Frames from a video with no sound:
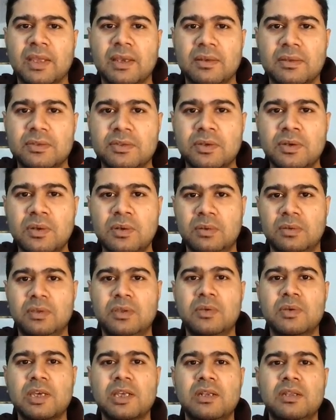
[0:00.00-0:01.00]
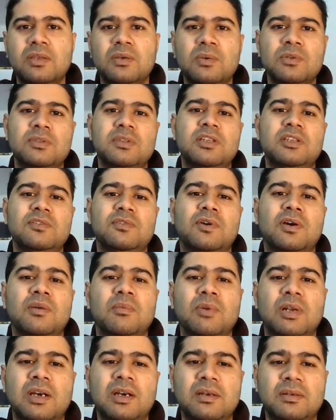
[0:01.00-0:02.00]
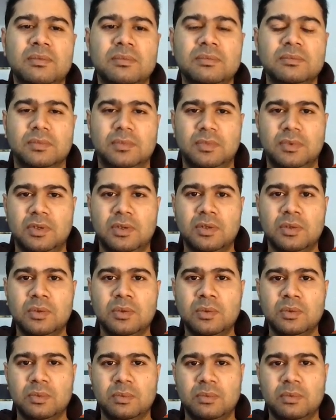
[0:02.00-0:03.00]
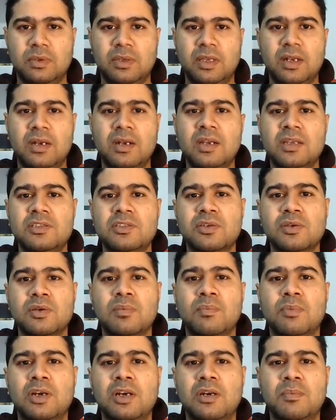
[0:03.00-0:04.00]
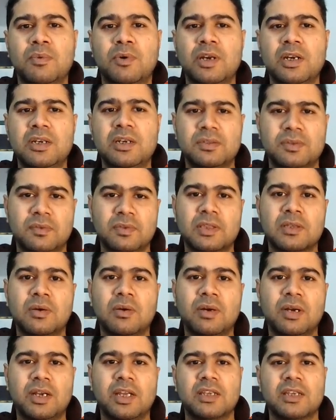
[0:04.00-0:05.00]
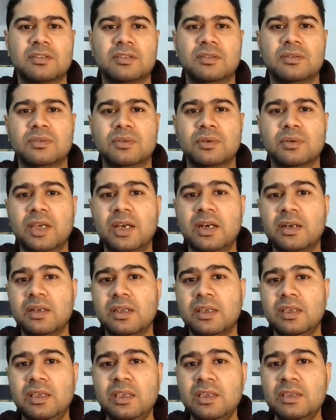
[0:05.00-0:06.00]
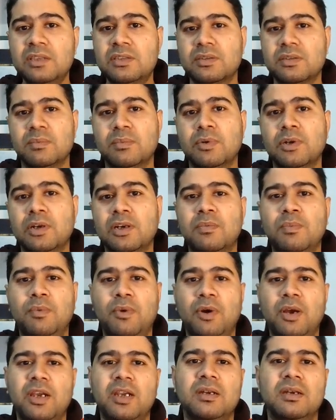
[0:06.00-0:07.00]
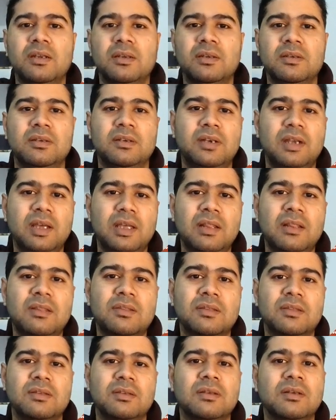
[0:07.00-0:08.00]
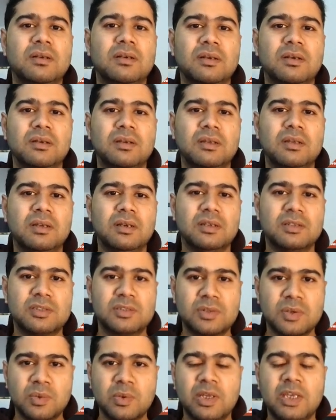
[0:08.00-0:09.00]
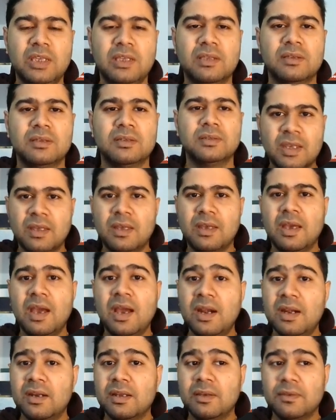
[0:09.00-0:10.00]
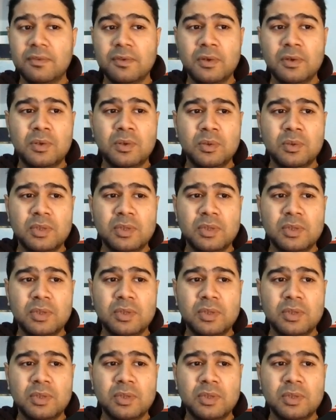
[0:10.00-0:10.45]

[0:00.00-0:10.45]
So you can use this formula to enrich your bullet points with context so that each bullet point tells a story, and if you do